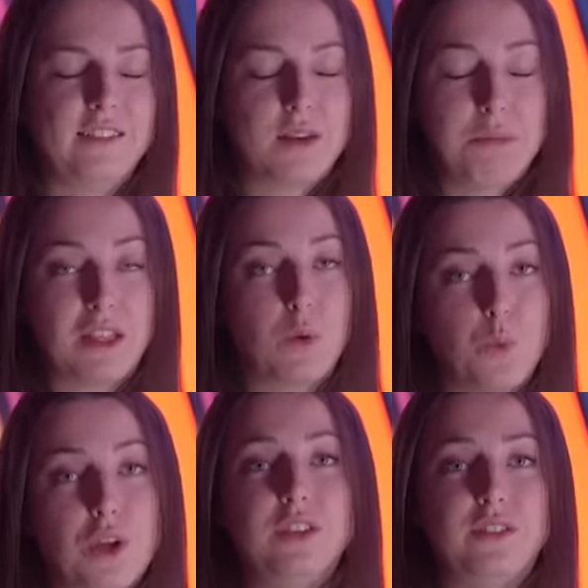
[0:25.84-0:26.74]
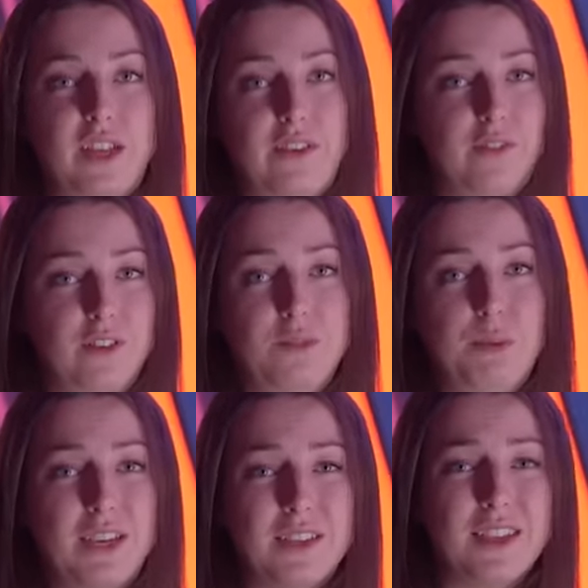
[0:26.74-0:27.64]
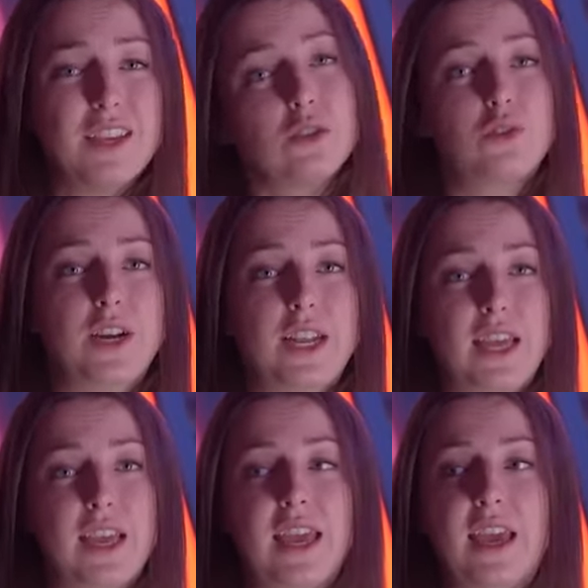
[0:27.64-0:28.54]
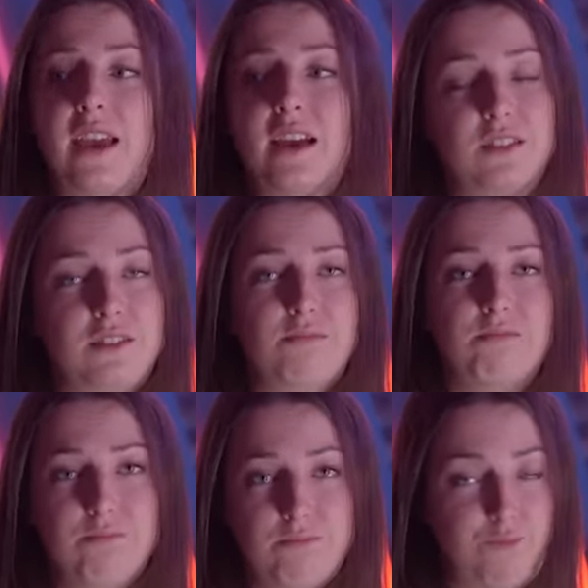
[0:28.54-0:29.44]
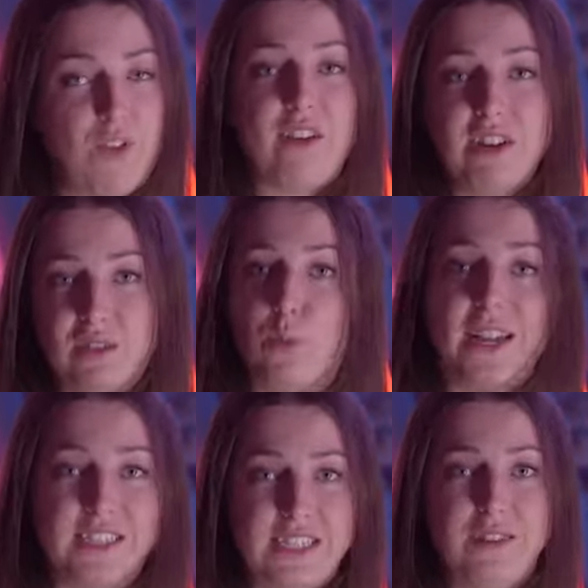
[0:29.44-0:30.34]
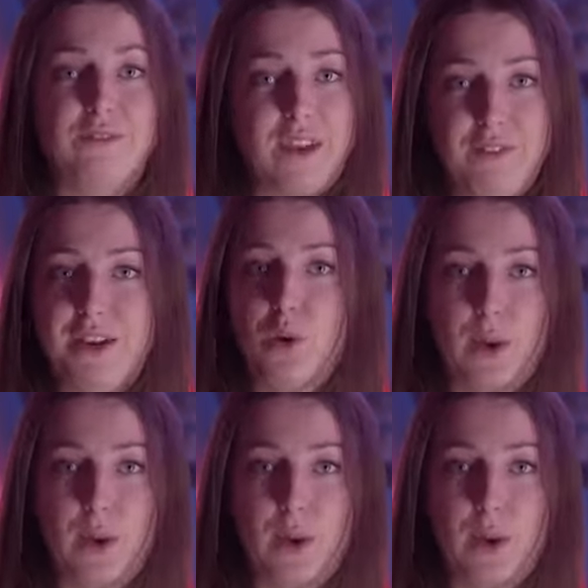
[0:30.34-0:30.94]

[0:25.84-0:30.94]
it is going to make the world of difference because indoor training, it gets very sweaty very